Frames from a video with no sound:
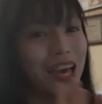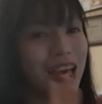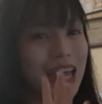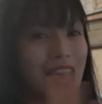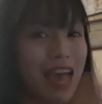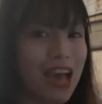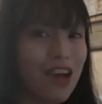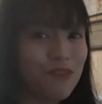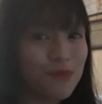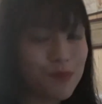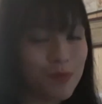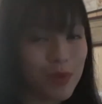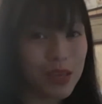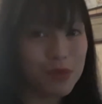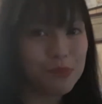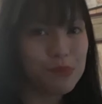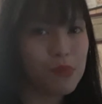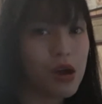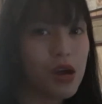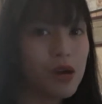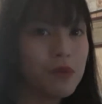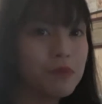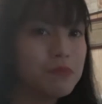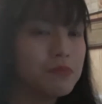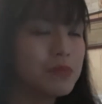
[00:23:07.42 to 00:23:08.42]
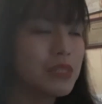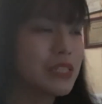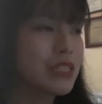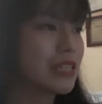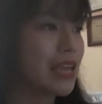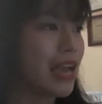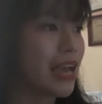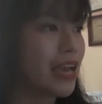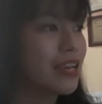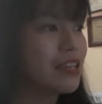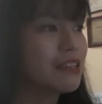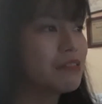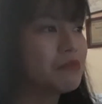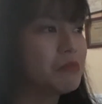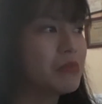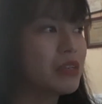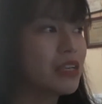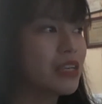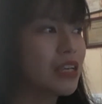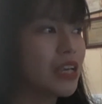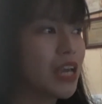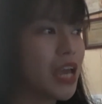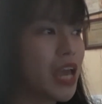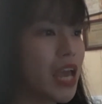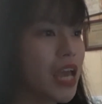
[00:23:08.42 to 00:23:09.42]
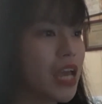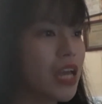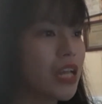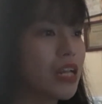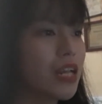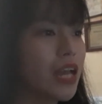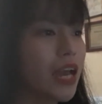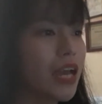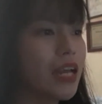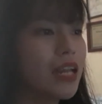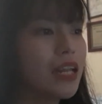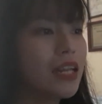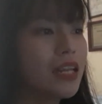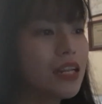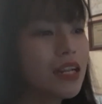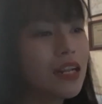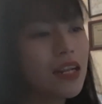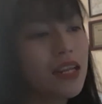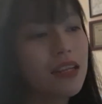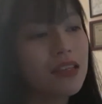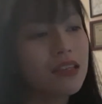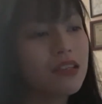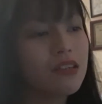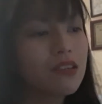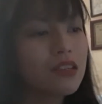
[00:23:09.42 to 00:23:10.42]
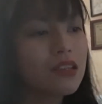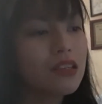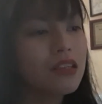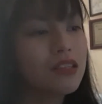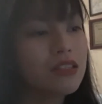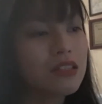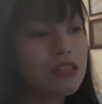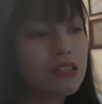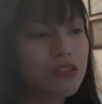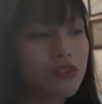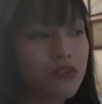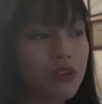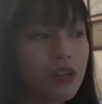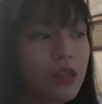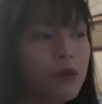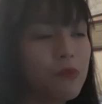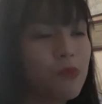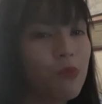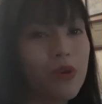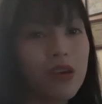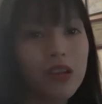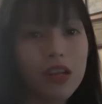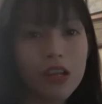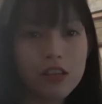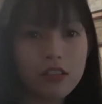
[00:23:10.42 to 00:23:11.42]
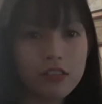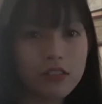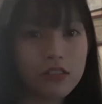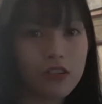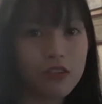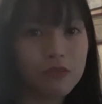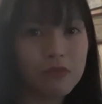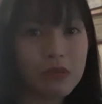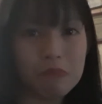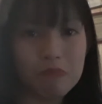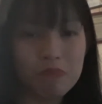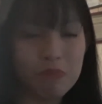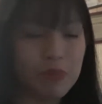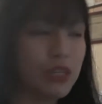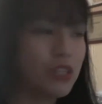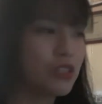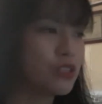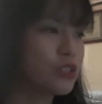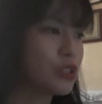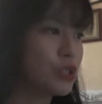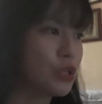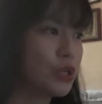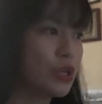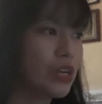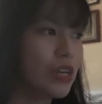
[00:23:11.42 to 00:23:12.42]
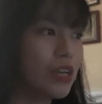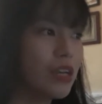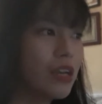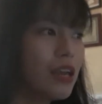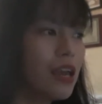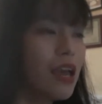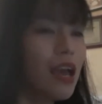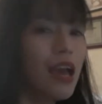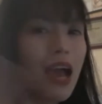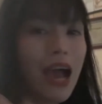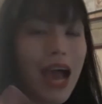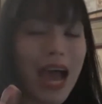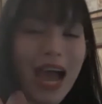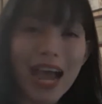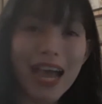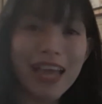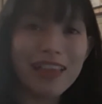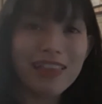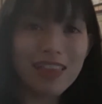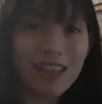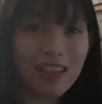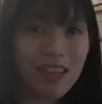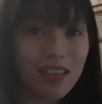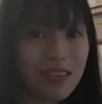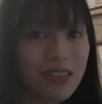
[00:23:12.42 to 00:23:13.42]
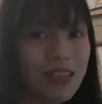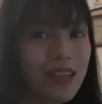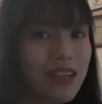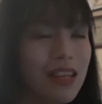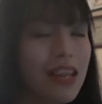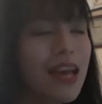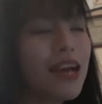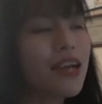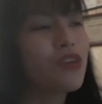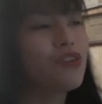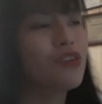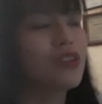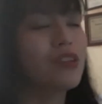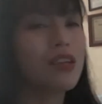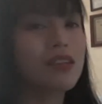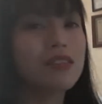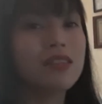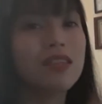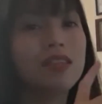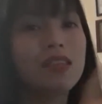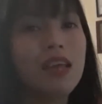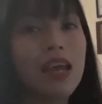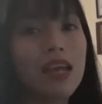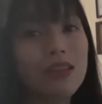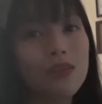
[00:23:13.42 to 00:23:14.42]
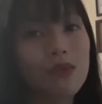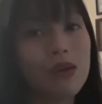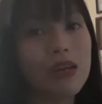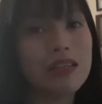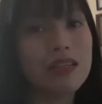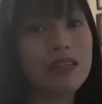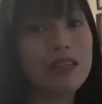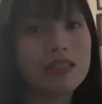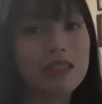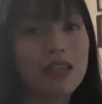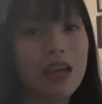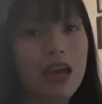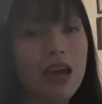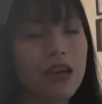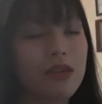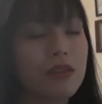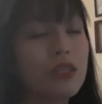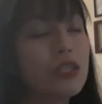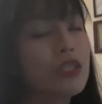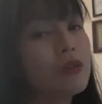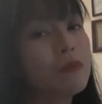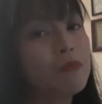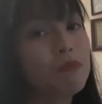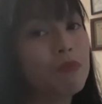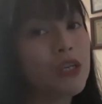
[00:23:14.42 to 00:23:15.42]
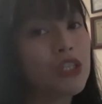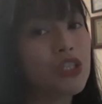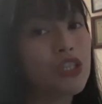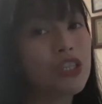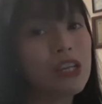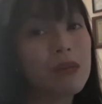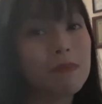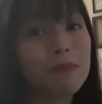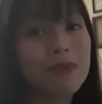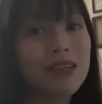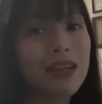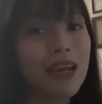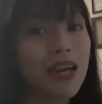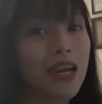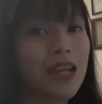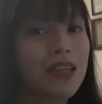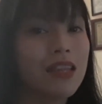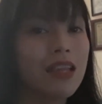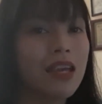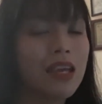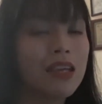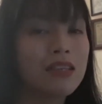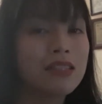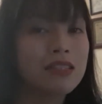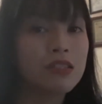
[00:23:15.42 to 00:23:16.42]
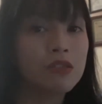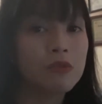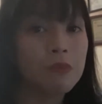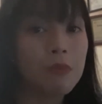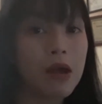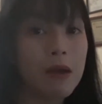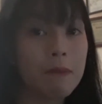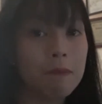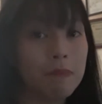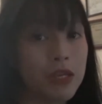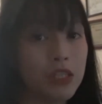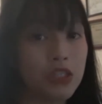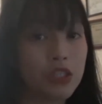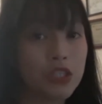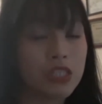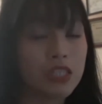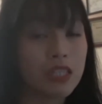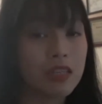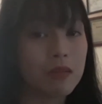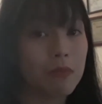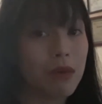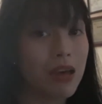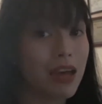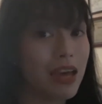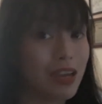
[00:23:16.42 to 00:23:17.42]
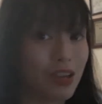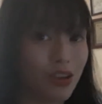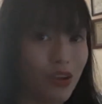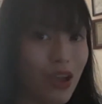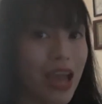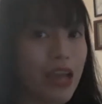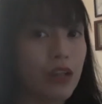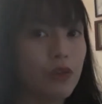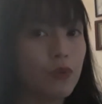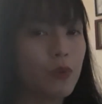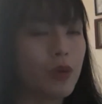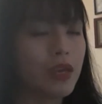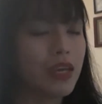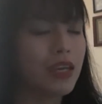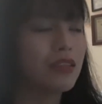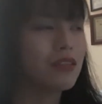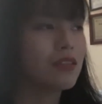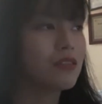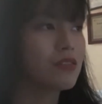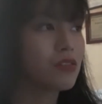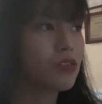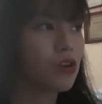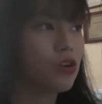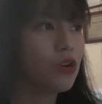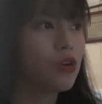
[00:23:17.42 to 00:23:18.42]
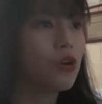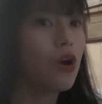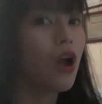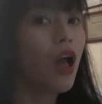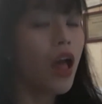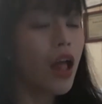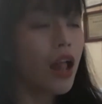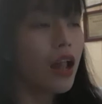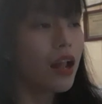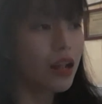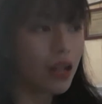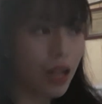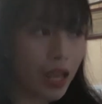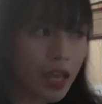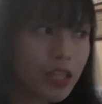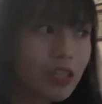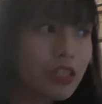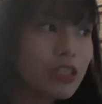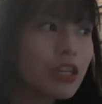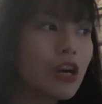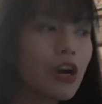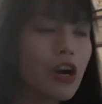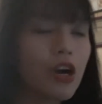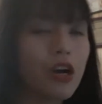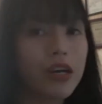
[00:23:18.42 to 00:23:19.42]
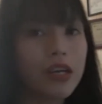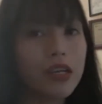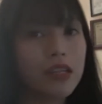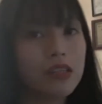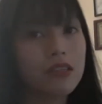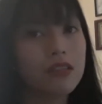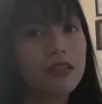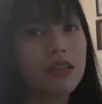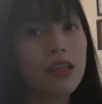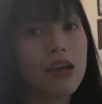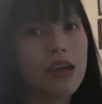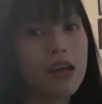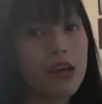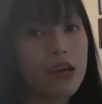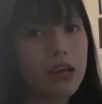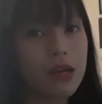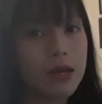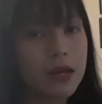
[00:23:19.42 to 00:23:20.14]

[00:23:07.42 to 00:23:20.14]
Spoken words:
I have my mom beside me and I literally screamed when I saw my picture. At hindi lang yun, kasi that was, yung picture na pinakita is yung mga pictures ng mga graduates. So, later on, the